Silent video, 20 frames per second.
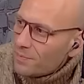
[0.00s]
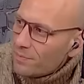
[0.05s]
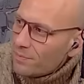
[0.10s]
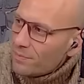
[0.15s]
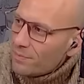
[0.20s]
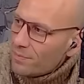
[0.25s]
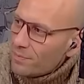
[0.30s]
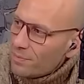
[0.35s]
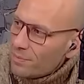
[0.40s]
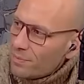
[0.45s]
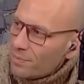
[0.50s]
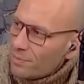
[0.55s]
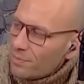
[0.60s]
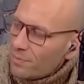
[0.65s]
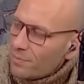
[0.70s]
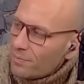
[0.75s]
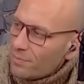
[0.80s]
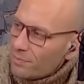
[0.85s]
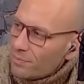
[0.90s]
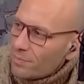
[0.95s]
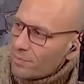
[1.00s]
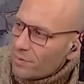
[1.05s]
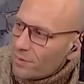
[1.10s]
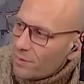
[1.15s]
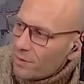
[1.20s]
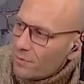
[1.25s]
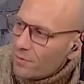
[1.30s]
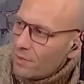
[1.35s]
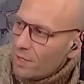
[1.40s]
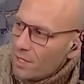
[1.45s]

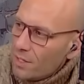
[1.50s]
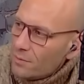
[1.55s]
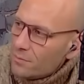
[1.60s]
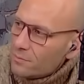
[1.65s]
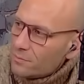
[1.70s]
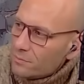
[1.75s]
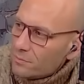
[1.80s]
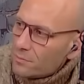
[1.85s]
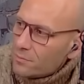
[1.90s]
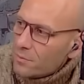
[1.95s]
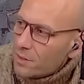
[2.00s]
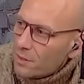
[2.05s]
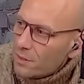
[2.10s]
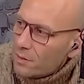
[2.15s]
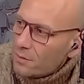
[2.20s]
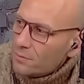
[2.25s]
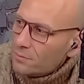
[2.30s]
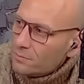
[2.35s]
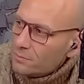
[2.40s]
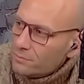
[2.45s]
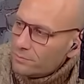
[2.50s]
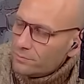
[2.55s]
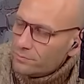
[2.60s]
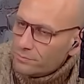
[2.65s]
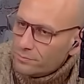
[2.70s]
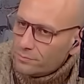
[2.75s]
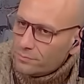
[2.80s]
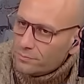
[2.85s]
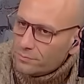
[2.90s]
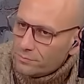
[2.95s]

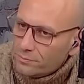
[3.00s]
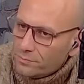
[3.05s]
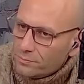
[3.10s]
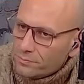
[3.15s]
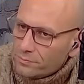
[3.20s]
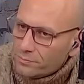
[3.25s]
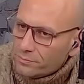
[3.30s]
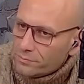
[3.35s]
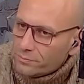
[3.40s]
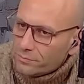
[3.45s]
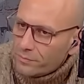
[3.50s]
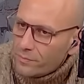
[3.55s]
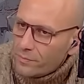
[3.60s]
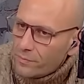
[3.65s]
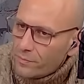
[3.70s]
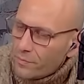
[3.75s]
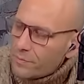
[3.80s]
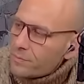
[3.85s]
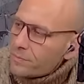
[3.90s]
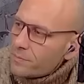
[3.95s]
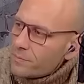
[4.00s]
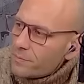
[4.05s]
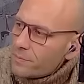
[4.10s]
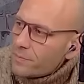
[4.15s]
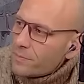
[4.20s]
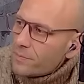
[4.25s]
[no speech]